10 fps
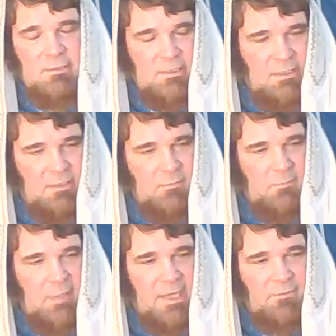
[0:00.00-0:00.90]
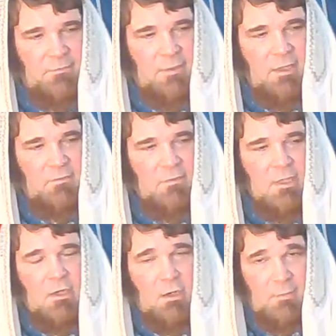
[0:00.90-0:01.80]
you know mouth off
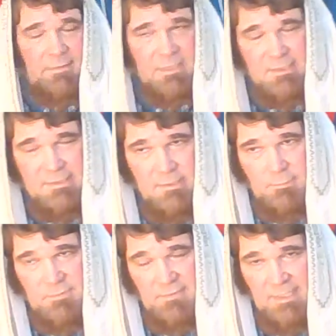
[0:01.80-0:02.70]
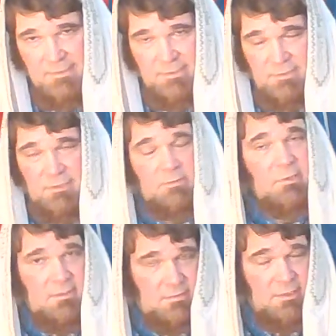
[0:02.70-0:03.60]
or maybe it's the supervisor doing
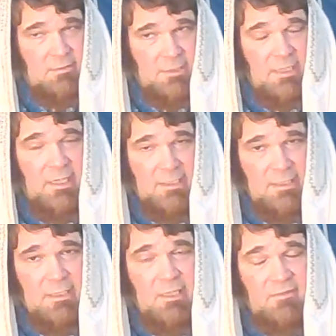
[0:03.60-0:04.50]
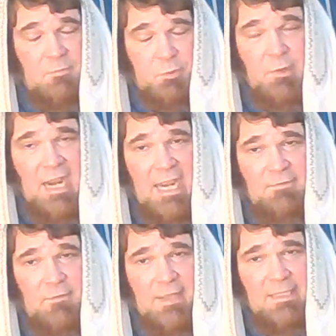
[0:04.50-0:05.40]
well you know god you pray
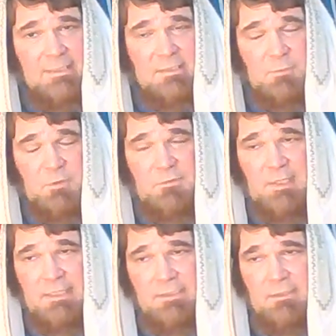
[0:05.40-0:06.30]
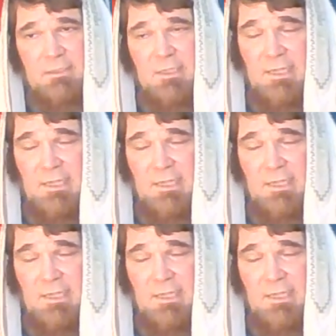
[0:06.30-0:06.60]
for that supervisor